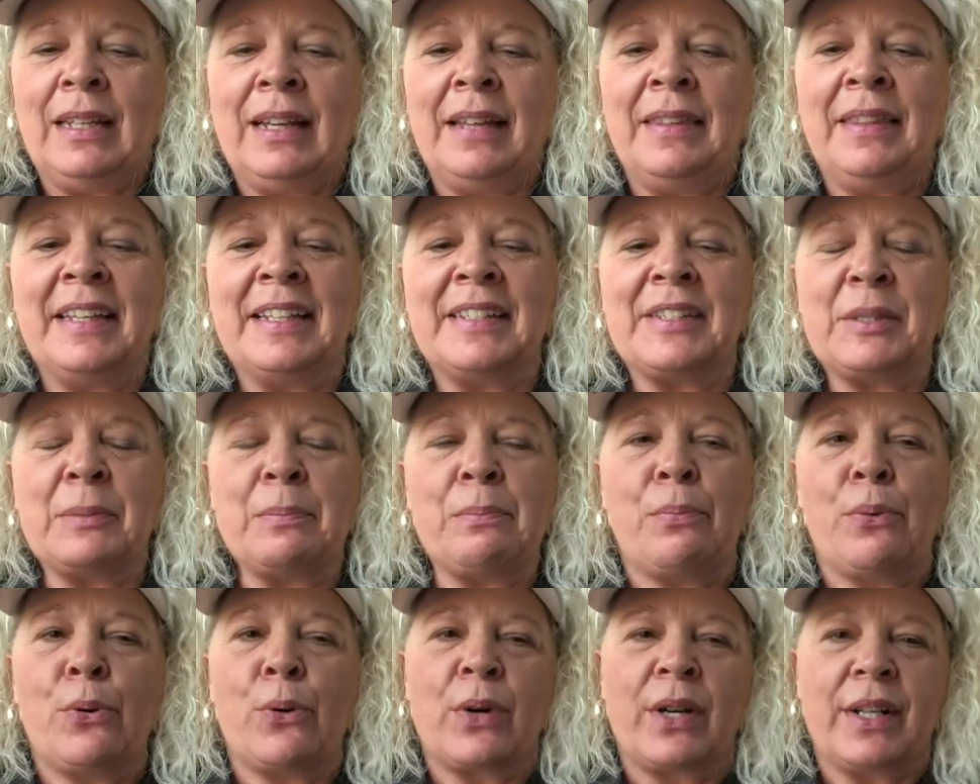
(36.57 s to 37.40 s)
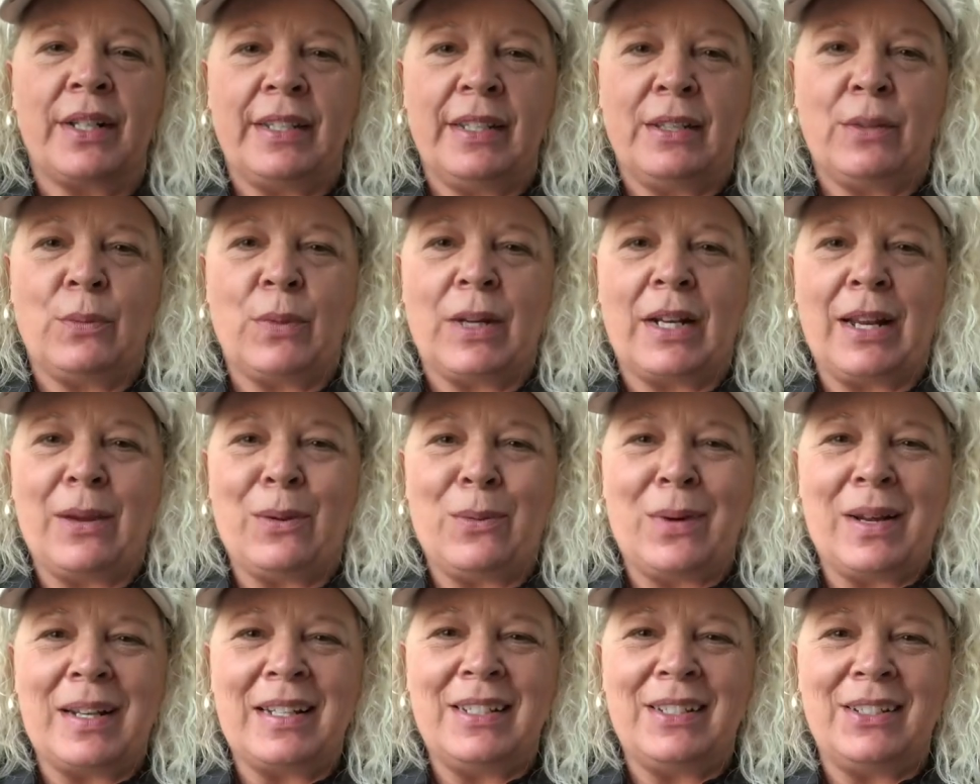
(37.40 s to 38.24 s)
think it's important, and what I
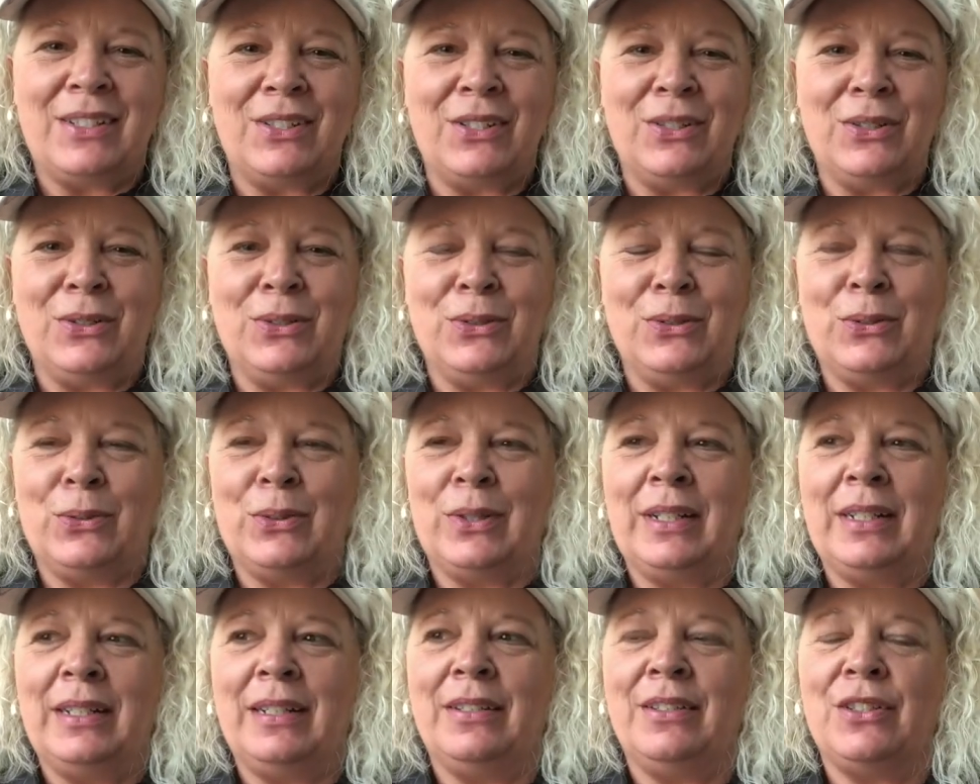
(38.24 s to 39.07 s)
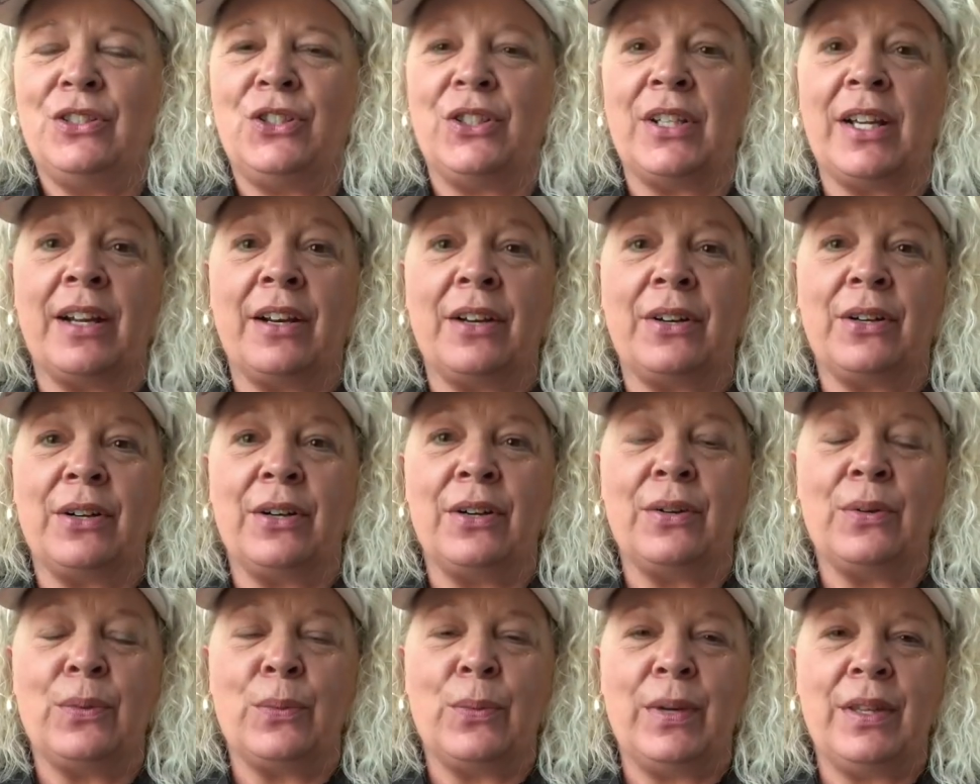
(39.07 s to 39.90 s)
wanted to
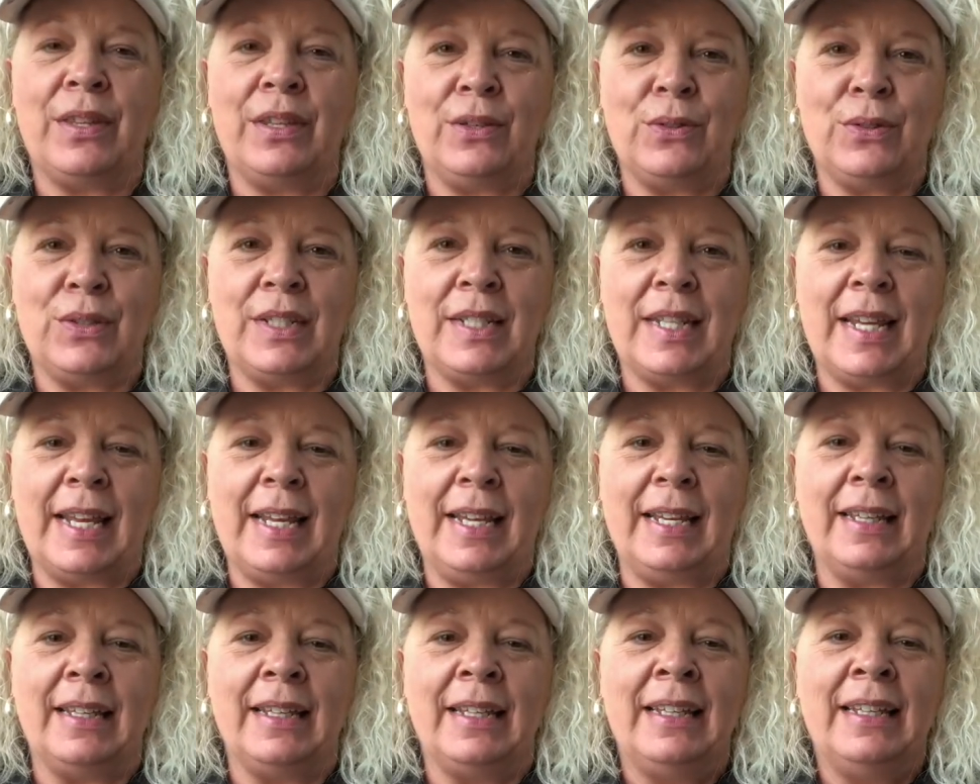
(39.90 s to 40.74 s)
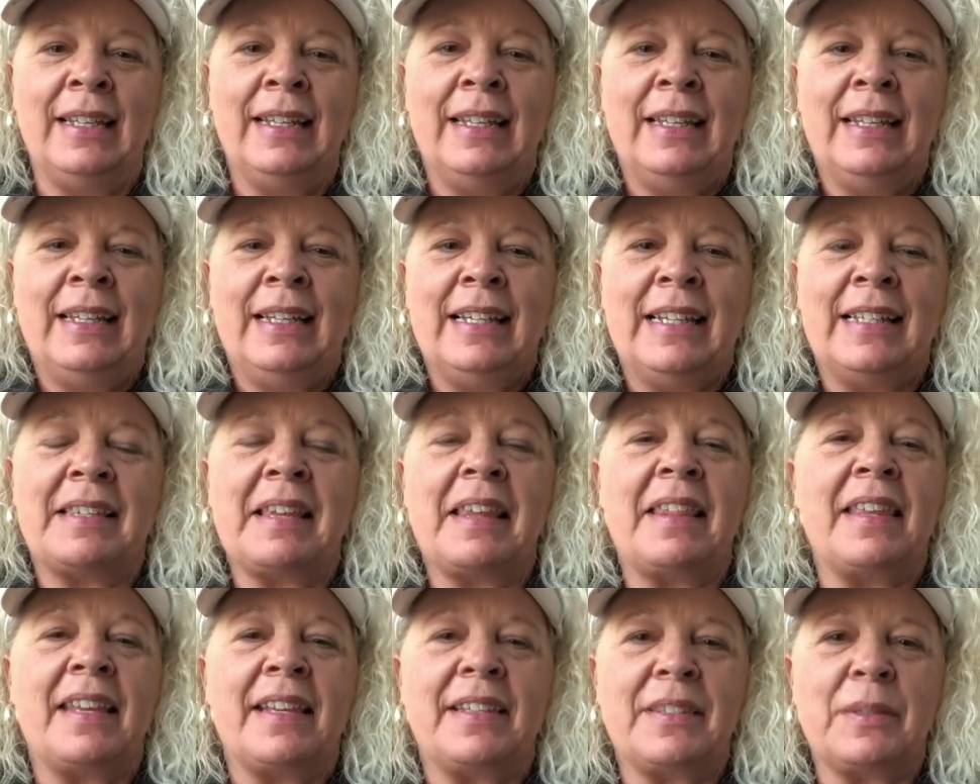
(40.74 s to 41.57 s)
share with you today is
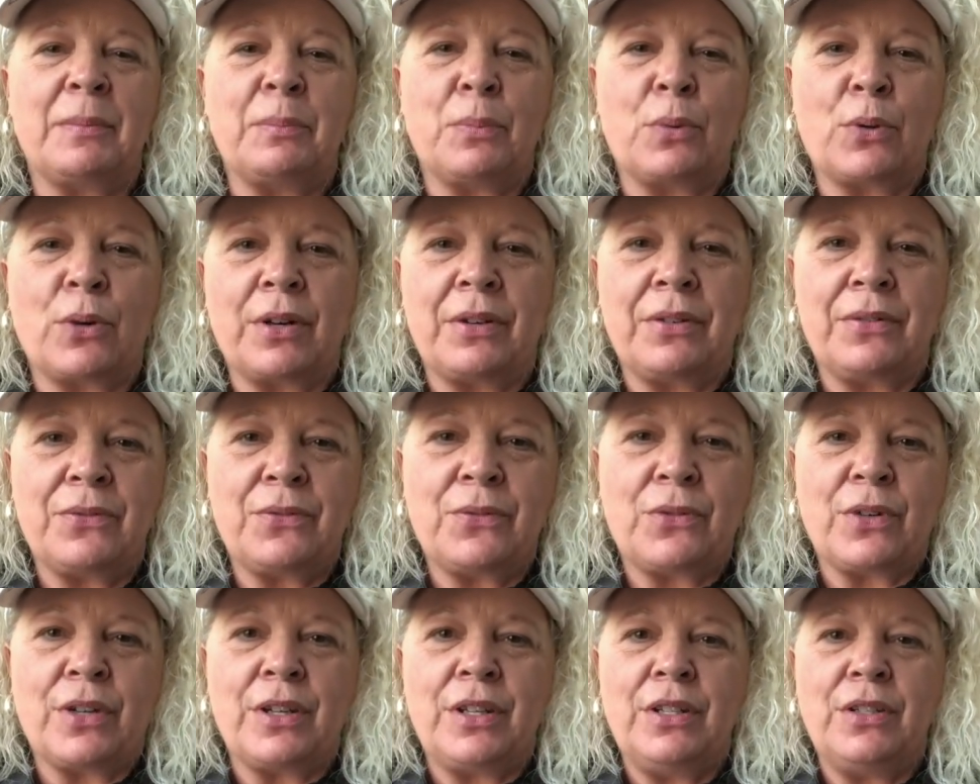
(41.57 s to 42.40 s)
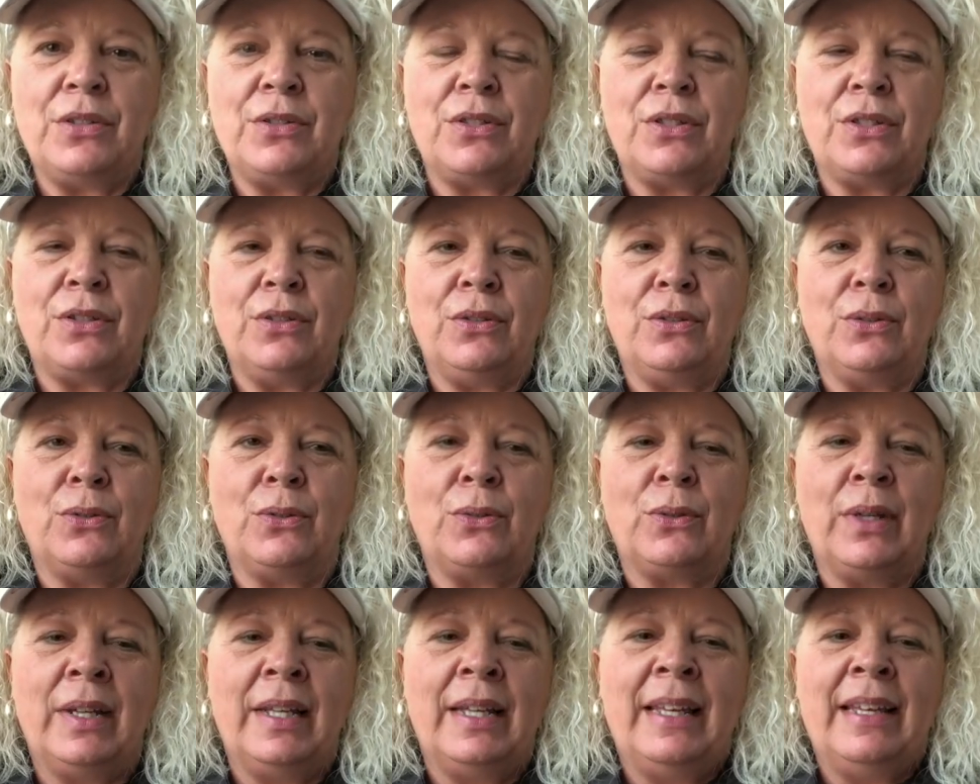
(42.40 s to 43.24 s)
I think it's important for you
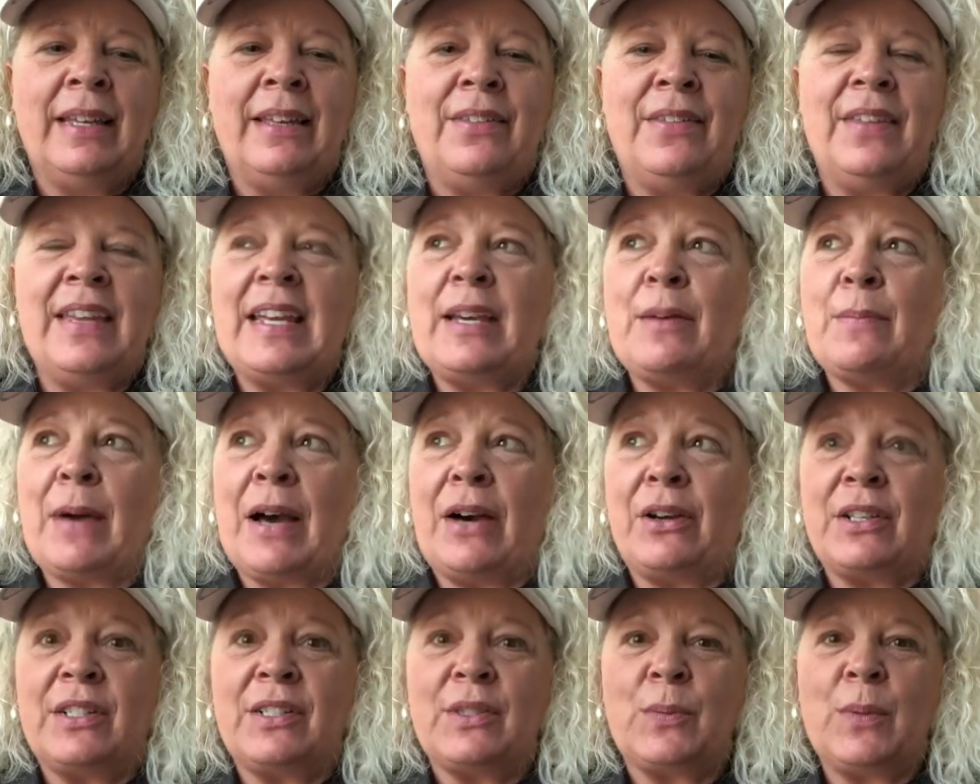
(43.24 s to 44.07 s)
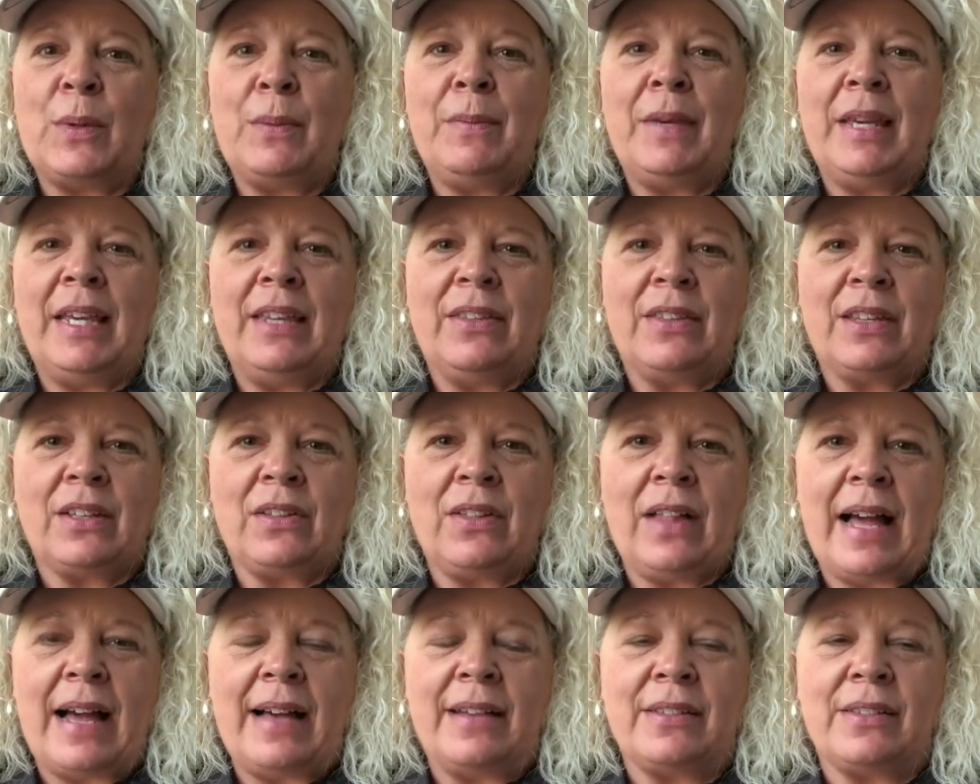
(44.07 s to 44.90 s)
to think about as we begin the
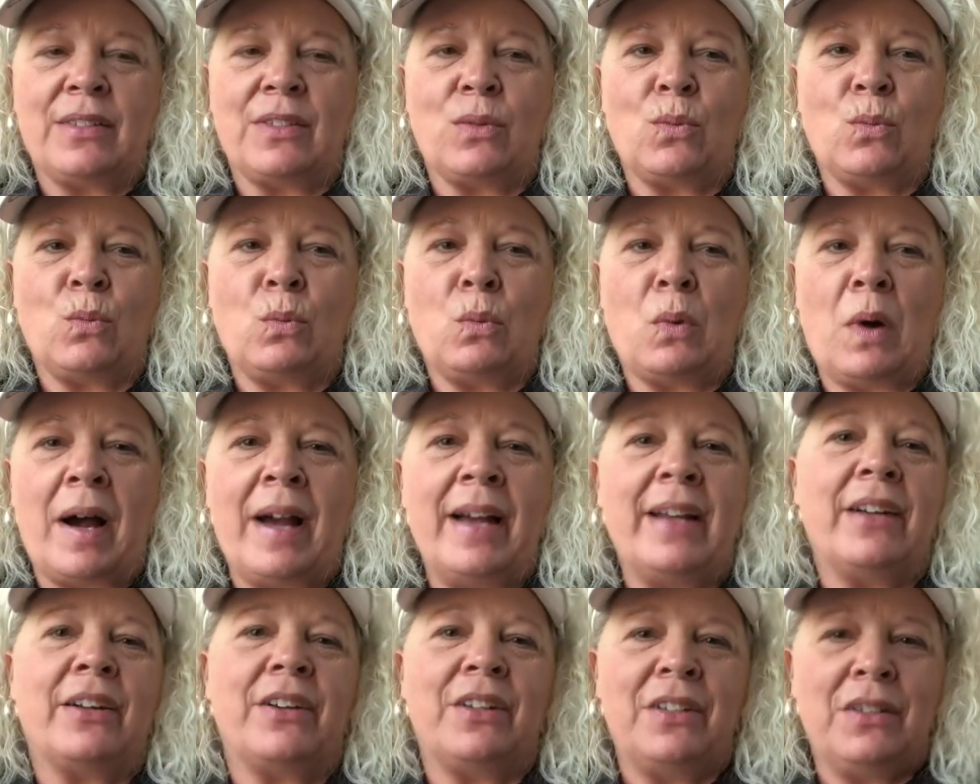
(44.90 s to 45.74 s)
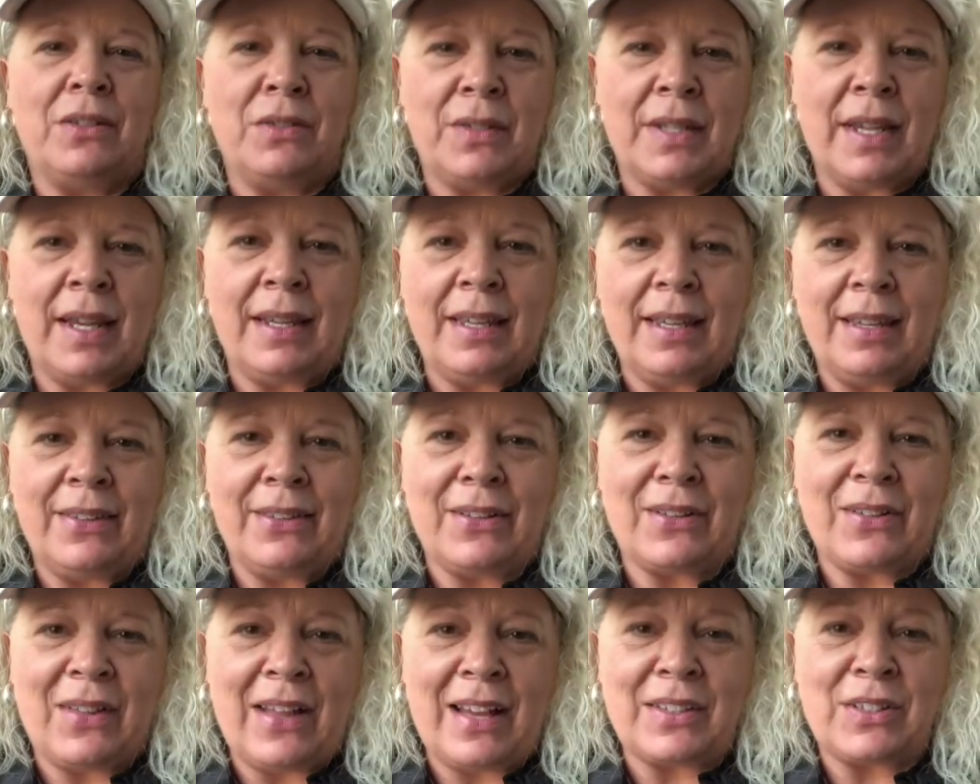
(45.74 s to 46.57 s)
class, why are you taking
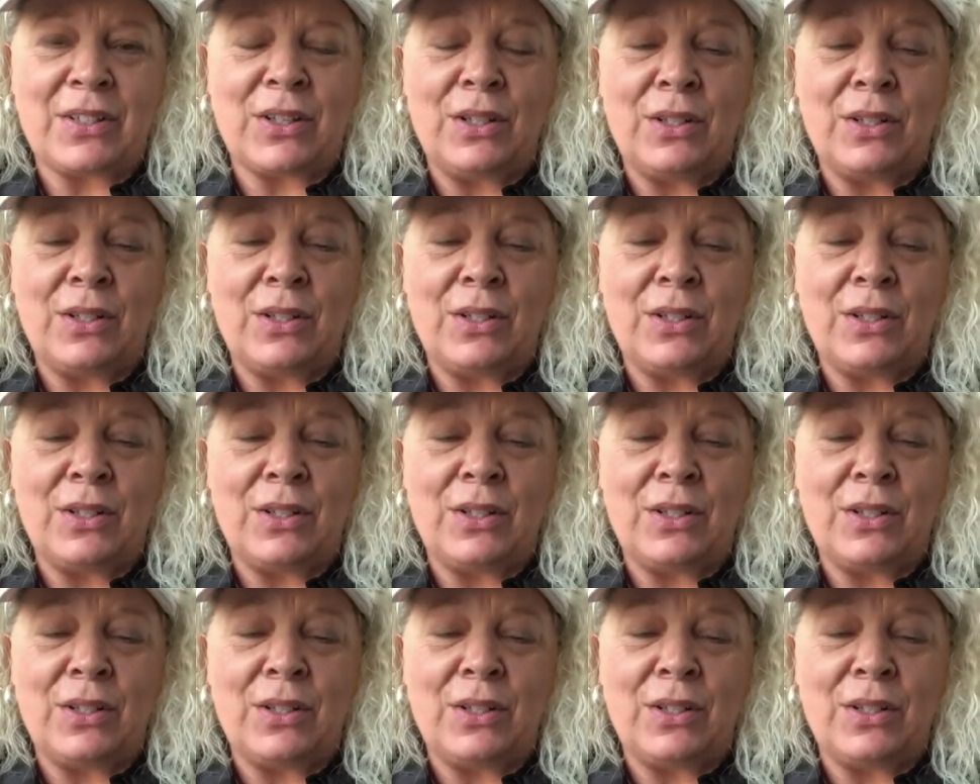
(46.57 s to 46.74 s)
the class?